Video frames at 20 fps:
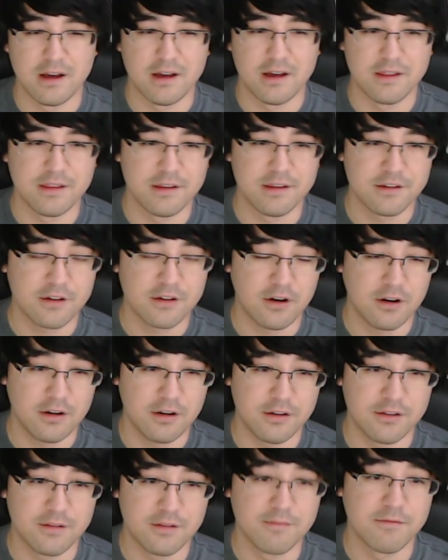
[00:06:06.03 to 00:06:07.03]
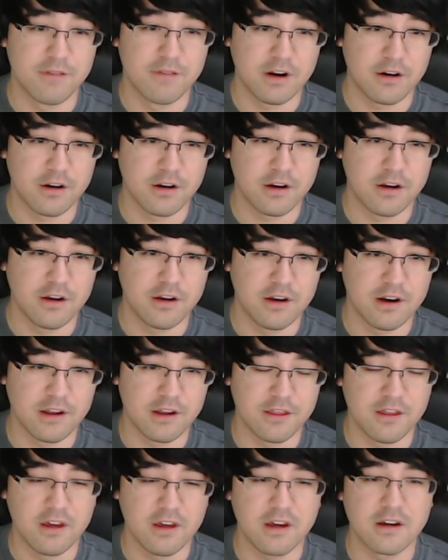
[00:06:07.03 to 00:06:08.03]
This card is very good, I
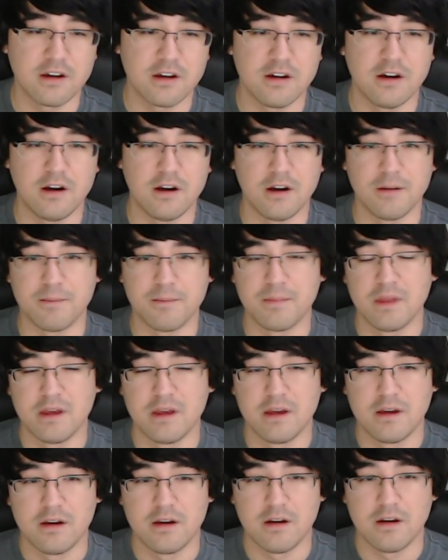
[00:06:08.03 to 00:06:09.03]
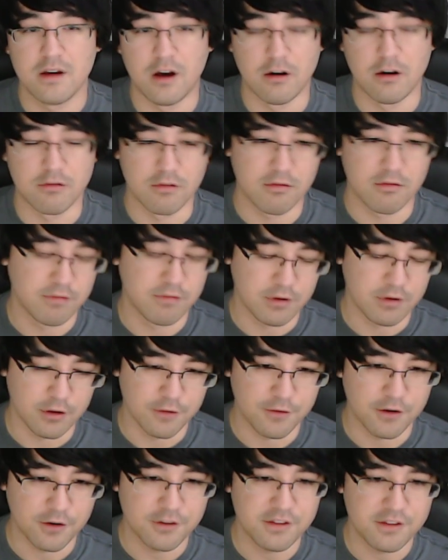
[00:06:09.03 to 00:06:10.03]
think. The
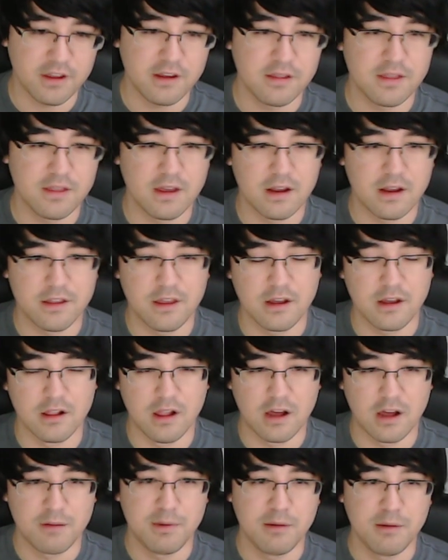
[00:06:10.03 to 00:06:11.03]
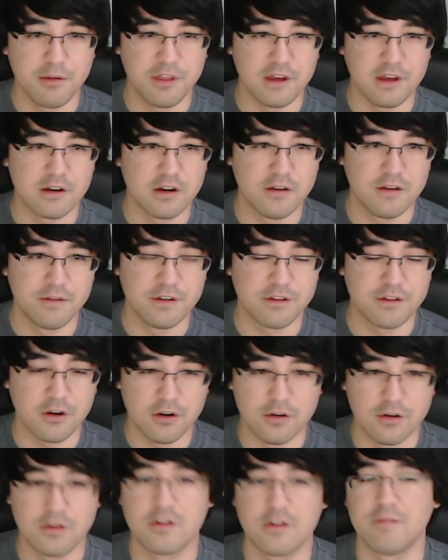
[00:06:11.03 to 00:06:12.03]
first thing that I think a lot of people think of is,
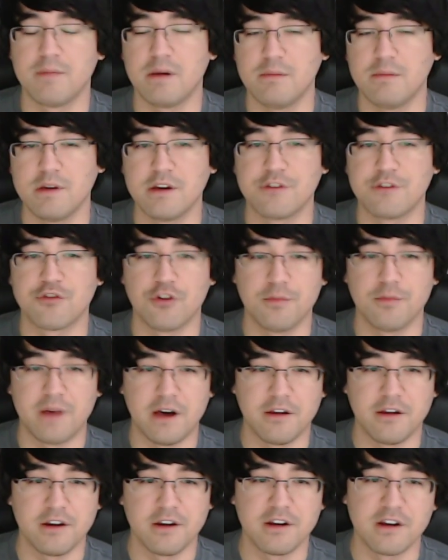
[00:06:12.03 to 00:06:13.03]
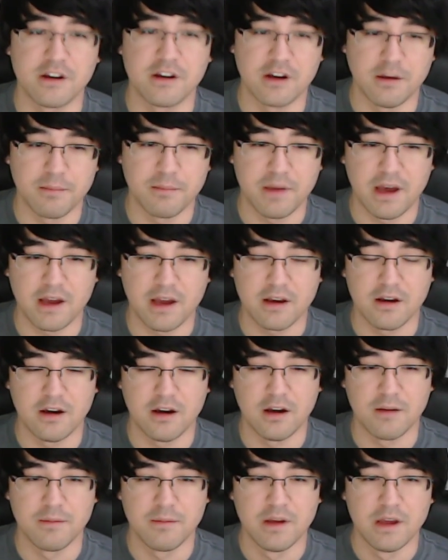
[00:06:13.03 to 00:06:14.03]
oh, maybe Control Paladin can come back. We
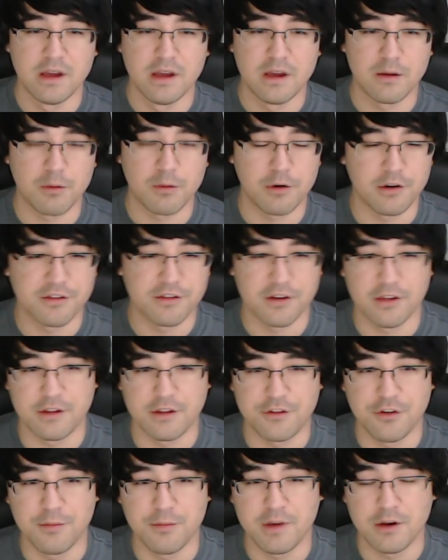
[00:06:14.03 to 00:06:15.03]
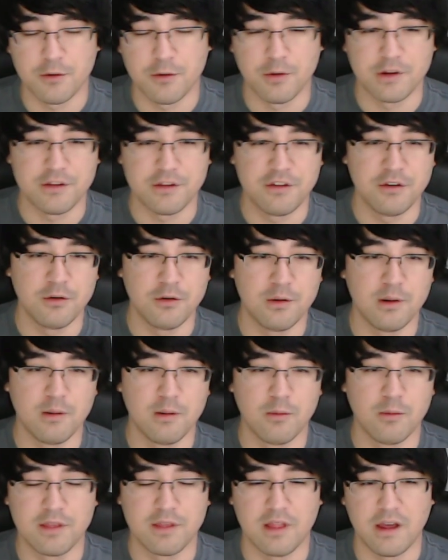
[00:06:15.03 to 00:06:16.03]
already saw the 2 mana 1/2
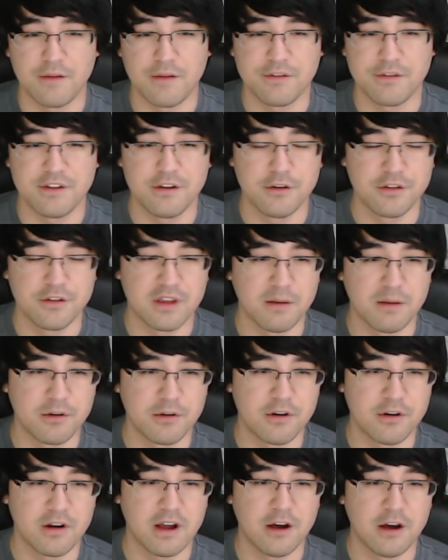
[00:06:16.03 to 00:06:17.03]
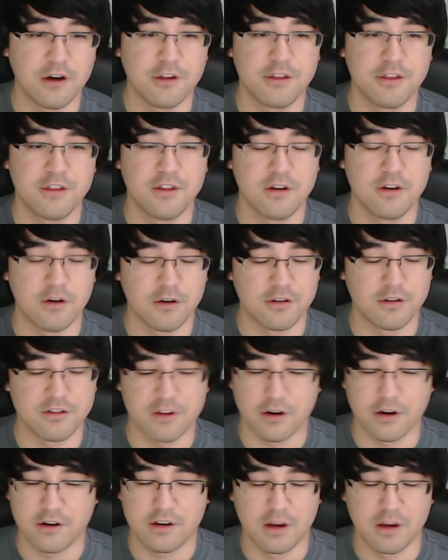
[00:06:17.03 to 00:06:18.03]
with Lifesteal, double your health, or
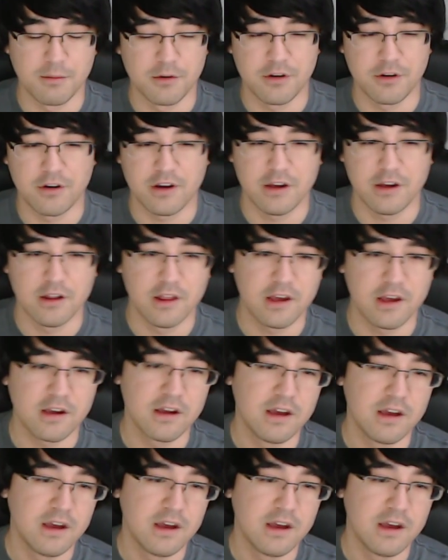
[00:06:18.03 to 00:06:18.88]
sorry, double your healing.